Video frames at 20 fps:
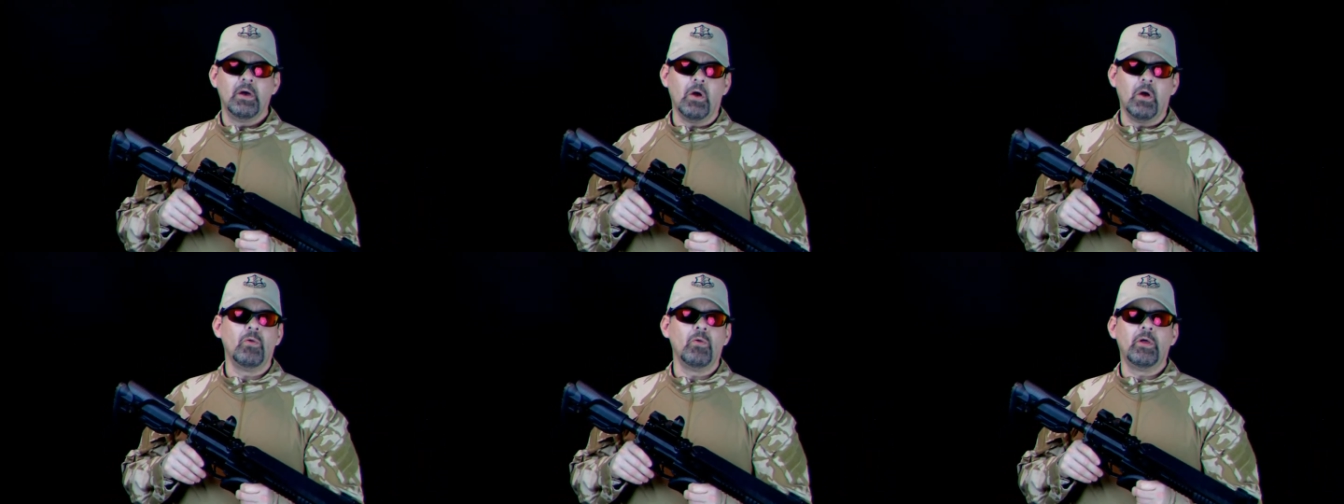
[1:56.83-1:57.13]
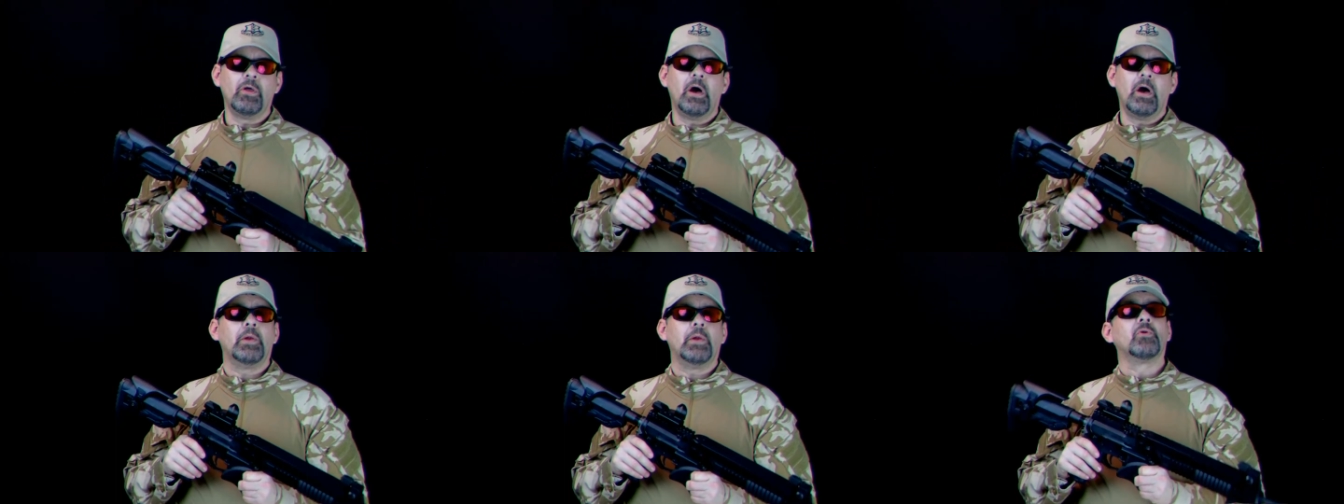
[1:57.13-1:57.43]

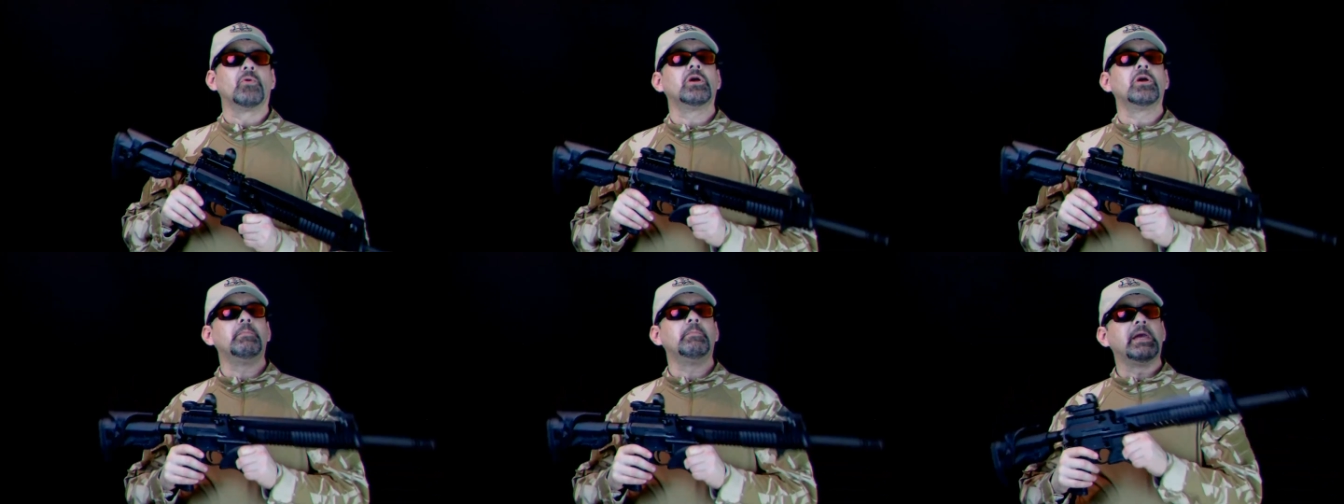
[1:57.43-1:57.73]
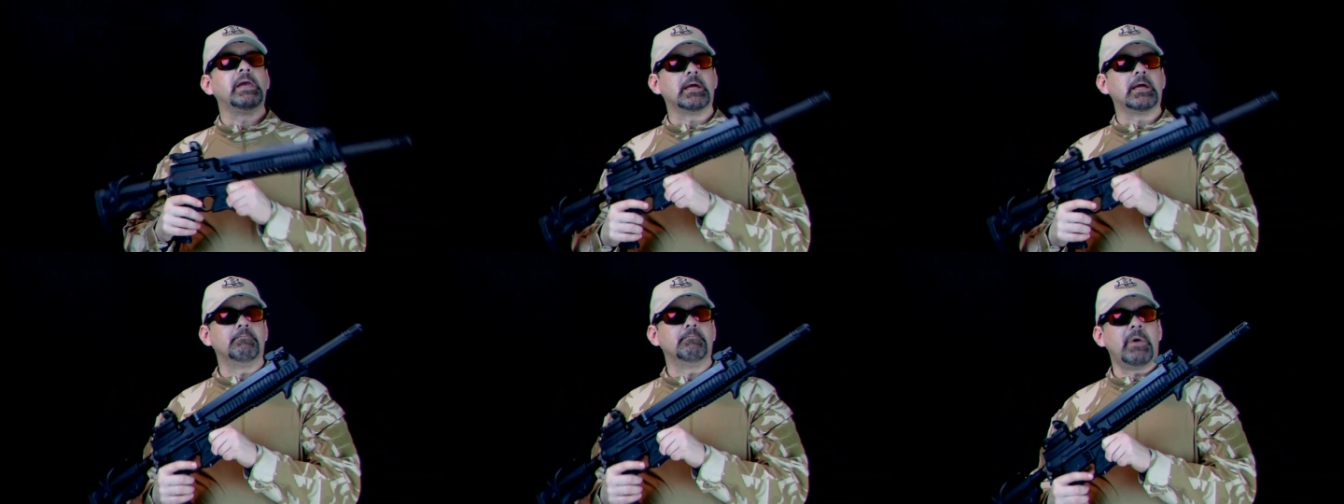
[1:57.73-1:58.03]
hold on. We're going to
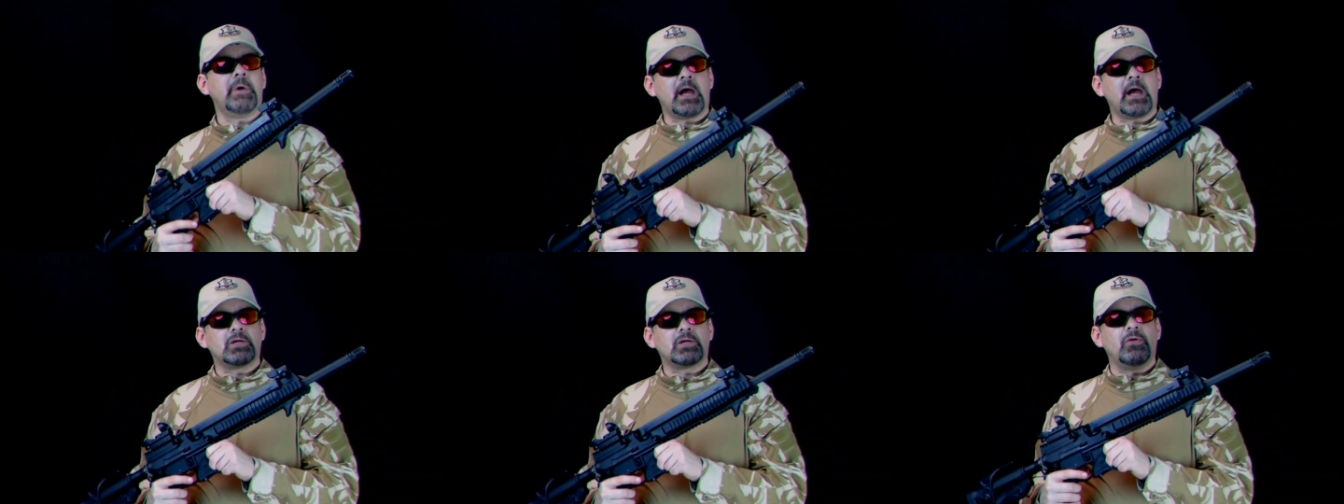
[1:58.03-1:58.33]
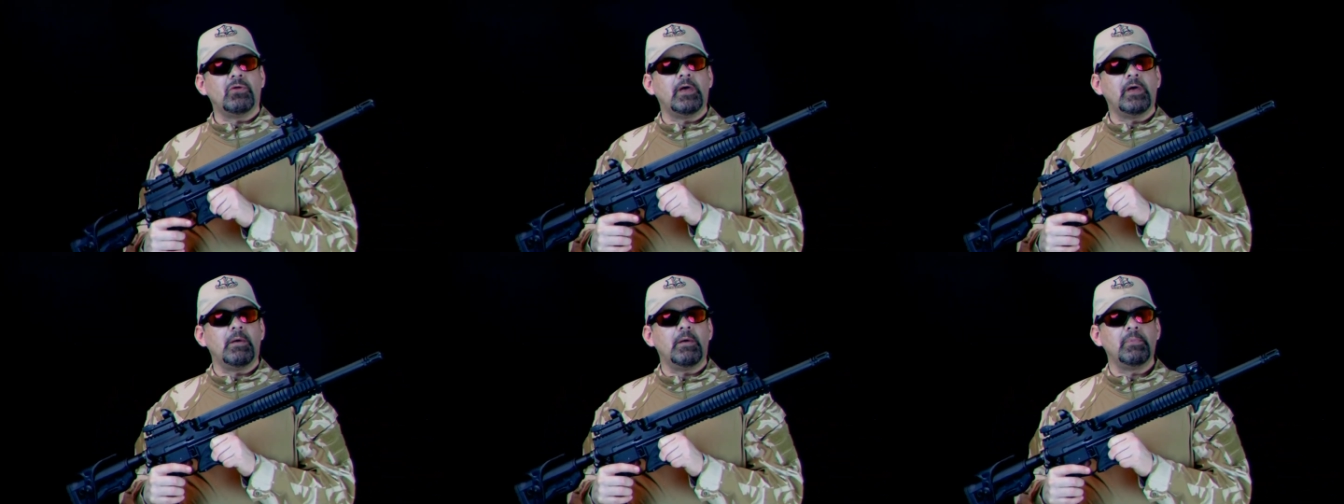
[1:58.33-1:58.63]
be getting back
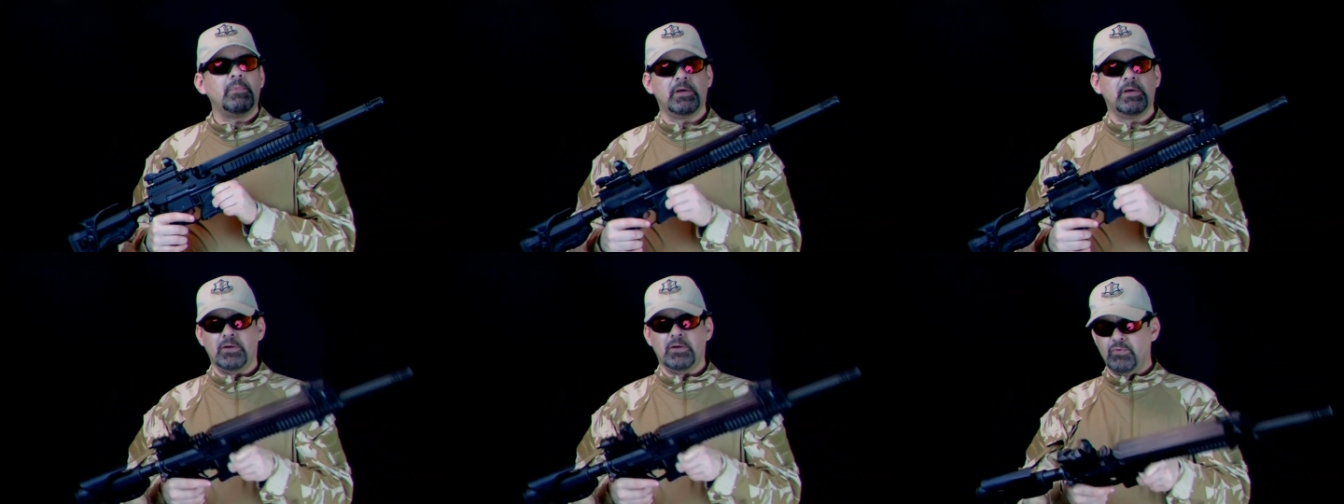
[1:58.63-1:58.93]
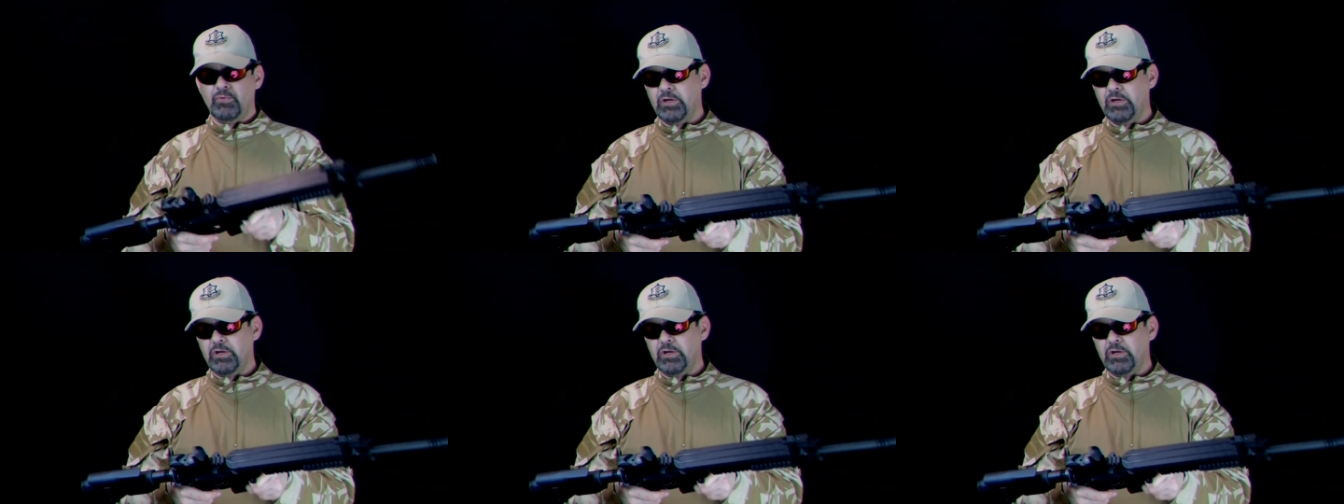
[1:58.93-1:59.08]
to them.